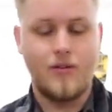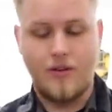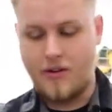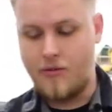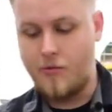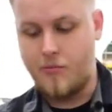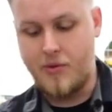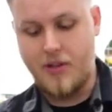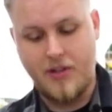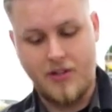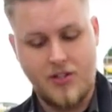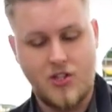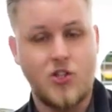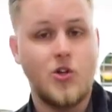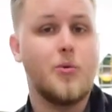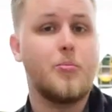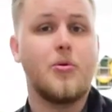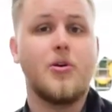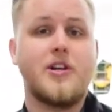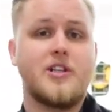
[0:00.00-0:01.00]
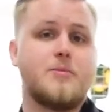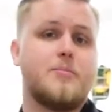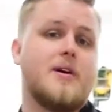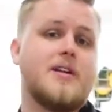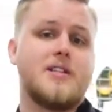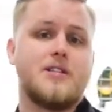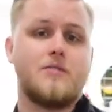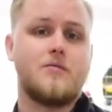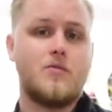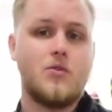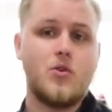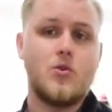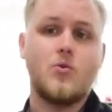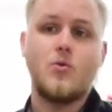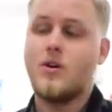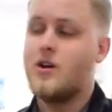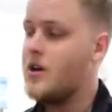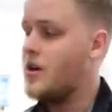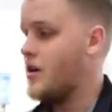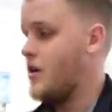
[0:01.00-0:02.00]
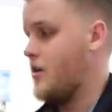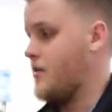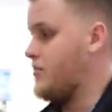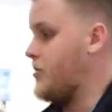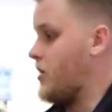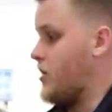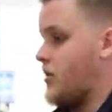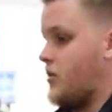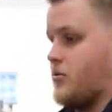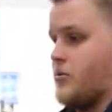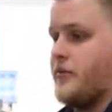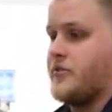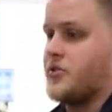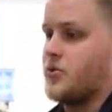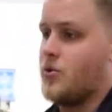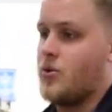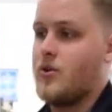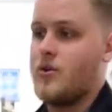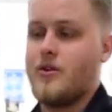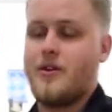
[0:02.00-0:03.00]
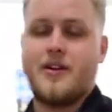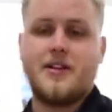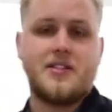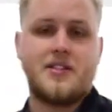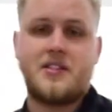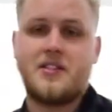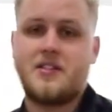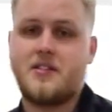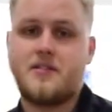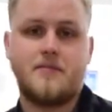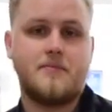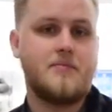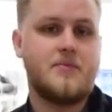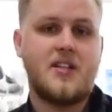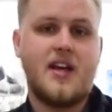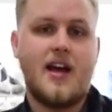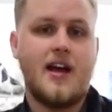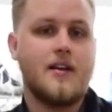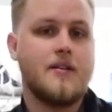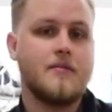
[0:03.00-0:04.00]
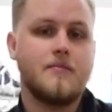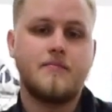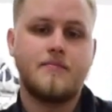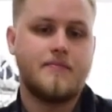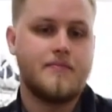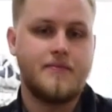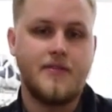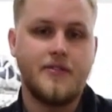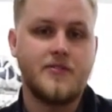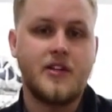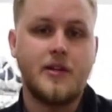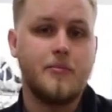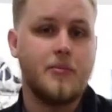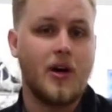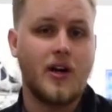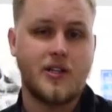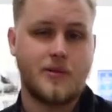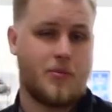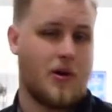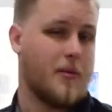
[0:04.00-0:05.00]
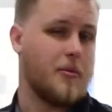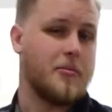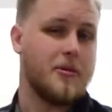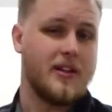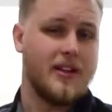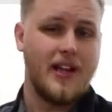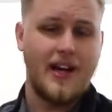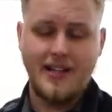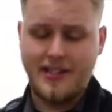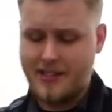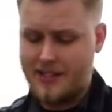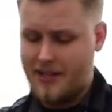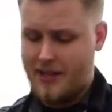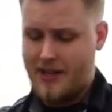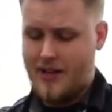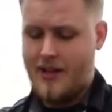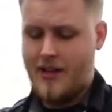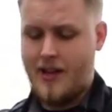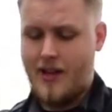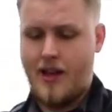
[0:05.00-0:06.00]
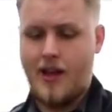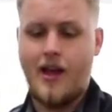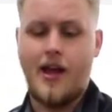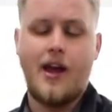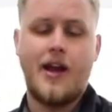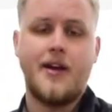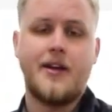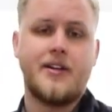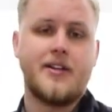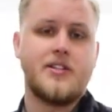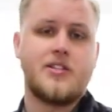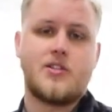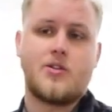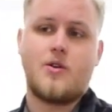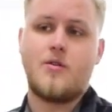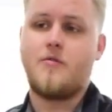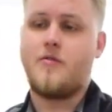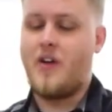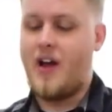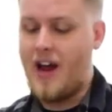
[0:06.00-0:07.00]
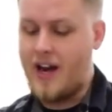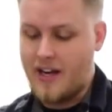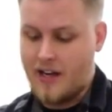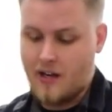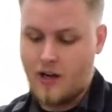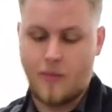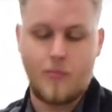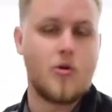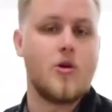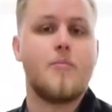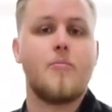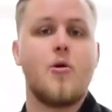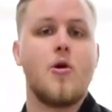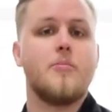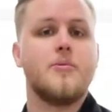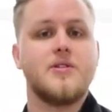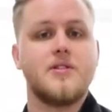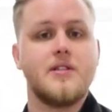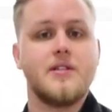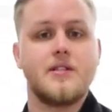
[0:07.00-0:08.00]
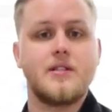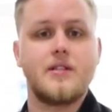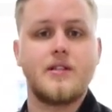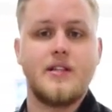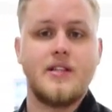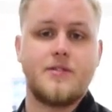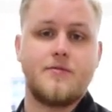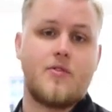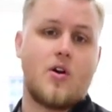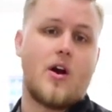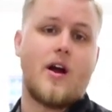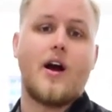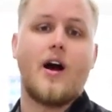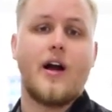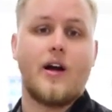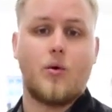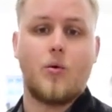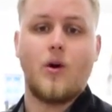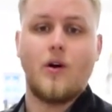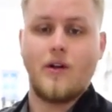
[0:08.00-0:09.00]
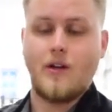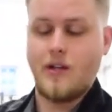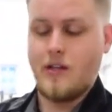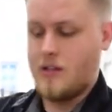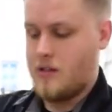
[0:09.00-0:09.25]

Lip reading: It would be super expensive new, but at a thrift store, it's 10, 15 bucks, probably less. And it could serve any number of purposes. It's very high quality.